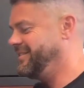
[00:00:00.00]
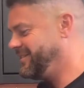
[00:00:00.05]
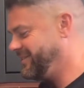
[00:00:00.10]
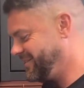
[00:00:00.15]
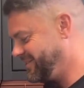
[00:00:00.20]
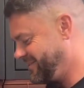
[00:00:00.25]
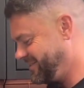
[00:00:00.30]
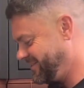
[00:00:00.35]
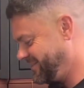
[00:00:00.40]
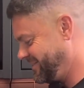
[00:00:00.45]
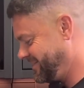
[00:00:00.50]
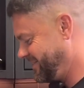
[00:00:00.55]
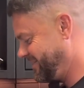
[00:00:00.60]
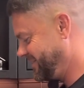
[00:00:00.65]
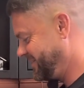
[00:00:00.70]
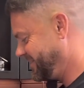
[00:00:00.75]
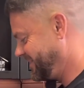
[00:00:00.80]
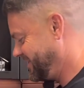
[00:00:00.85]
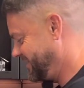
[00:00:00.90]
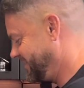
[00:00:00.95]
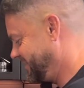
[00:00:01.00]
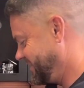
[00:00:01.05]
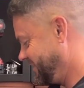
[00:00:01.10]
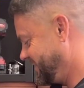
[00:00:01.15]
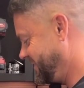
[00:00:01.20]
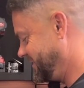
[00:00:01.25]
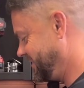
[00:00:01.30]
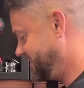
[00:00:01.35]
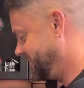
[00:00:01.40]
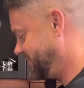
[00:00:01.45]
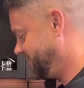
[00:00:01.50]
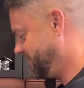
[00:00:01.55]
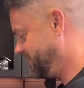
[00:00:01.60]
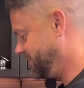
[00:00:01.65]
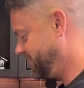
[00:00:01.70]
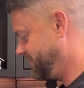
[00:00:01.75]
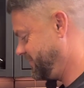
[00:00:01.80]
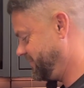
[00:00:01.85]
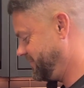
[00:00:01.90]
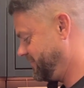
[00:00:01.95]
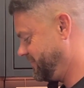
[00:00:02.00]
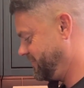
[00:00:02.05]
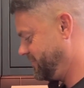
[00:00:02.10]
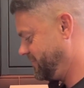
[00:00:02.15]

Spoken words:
Bloody hell. Not bad going though.